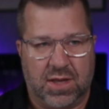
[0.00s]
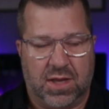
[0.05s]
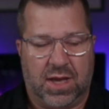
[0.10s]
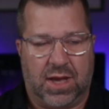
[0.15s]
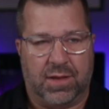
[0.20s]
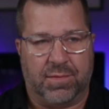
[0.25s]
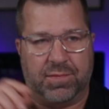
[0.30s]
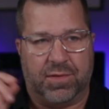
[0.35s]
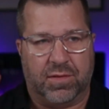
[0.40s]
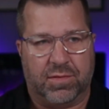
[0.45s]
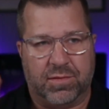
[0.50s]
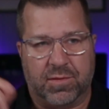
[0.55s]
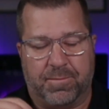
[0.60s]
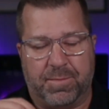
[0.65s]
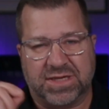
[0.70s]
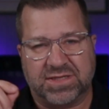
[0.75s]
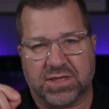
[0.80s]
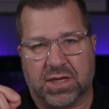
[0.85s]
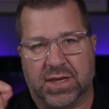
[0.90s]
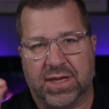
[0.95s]
They're
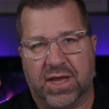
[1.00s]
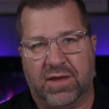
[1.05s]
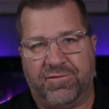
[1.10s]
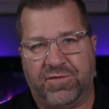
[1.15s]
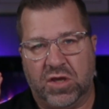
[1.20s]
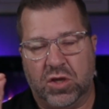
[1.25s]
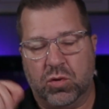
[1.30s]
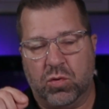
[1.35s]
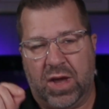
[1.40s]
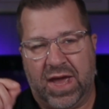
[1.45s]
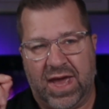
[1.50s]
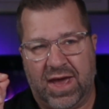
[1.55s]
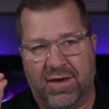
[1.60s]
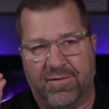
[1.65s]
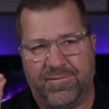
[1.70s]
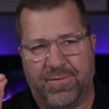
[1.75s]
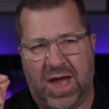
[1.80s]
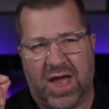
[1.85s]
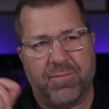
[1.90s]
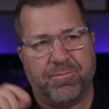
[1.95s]
basically, if you
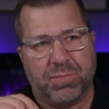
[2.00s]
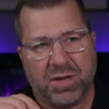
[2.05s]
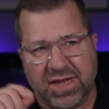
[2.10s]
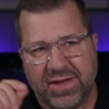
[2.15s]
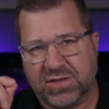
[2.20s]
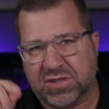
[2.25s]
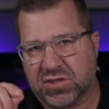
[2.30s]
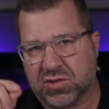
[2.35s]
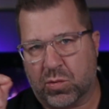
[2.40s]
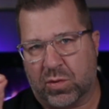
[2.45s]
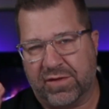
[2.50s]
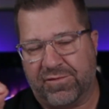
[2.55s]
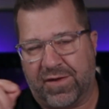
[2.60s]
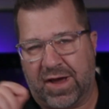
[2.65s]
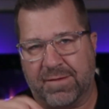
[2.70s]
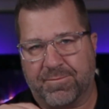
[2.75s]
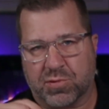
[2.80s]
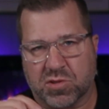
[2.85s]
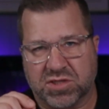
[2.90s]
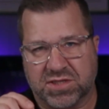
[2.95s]
have, I believe it's
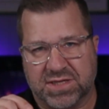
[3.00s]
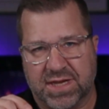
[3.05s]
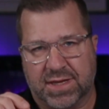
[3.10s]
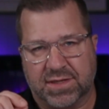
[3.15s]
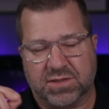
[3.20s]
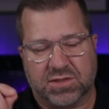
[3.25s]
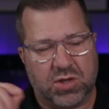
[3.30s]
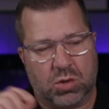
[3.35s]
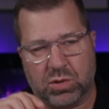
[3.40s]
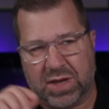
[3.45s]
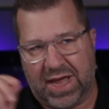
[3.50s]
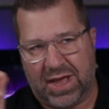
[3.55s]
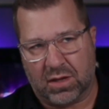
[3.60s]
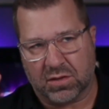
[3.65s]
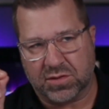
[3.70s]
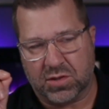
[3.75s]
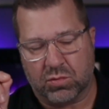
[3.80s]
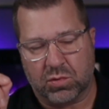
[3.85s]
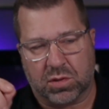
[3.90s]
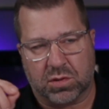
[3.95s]
25%.
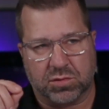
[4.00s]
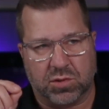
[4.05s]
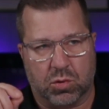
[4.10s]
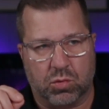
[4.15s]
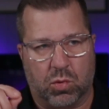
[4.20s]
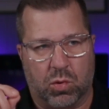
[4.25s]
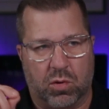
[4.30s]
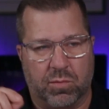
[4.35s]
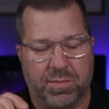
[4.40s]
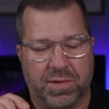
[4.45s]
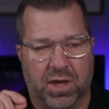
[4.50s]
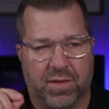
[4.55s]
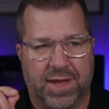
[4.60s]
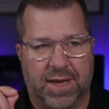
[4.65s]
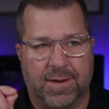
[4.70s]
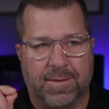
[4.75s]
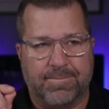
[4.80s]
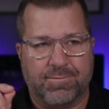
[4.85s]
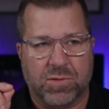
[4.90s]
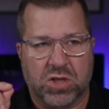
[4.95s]
Don't quote me on
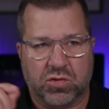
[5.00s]
that.